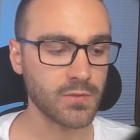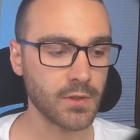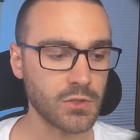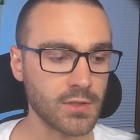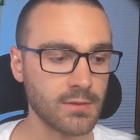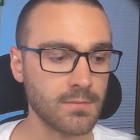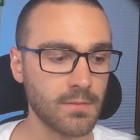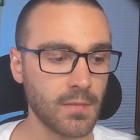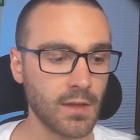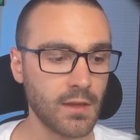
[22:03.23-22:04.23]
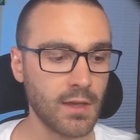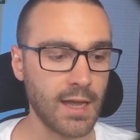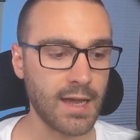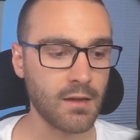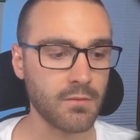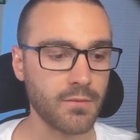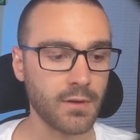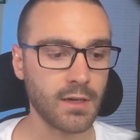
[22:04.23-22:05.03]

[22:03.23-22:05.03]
function have